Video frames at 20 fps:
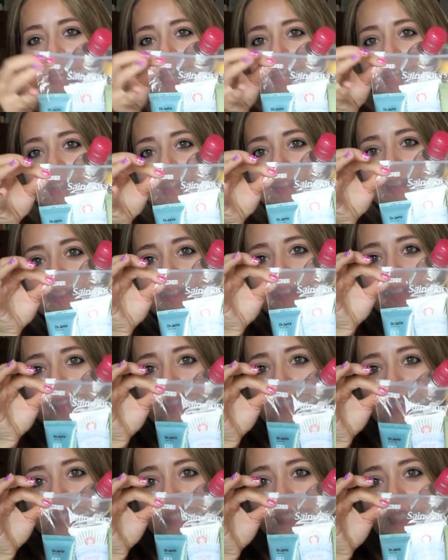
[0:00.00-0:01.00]
in
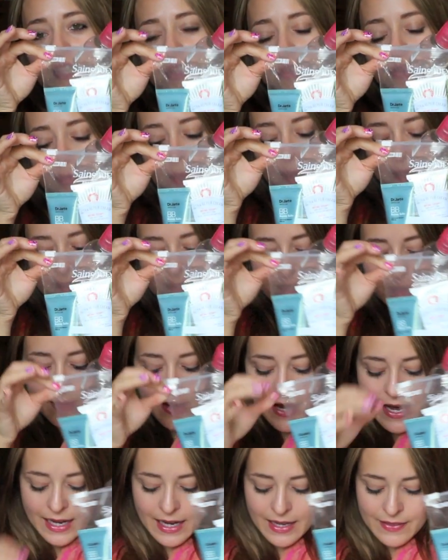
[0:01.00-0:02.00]
this see-through plastic
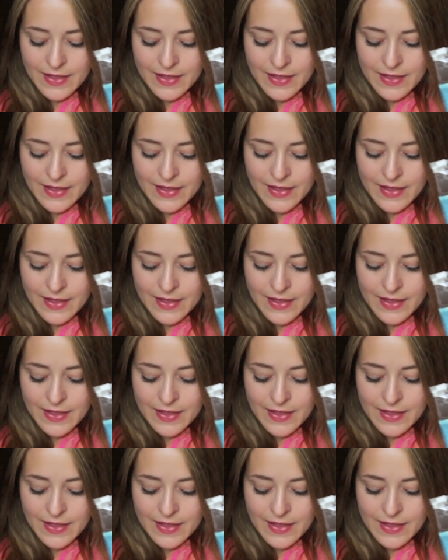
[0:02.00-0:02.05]
bag,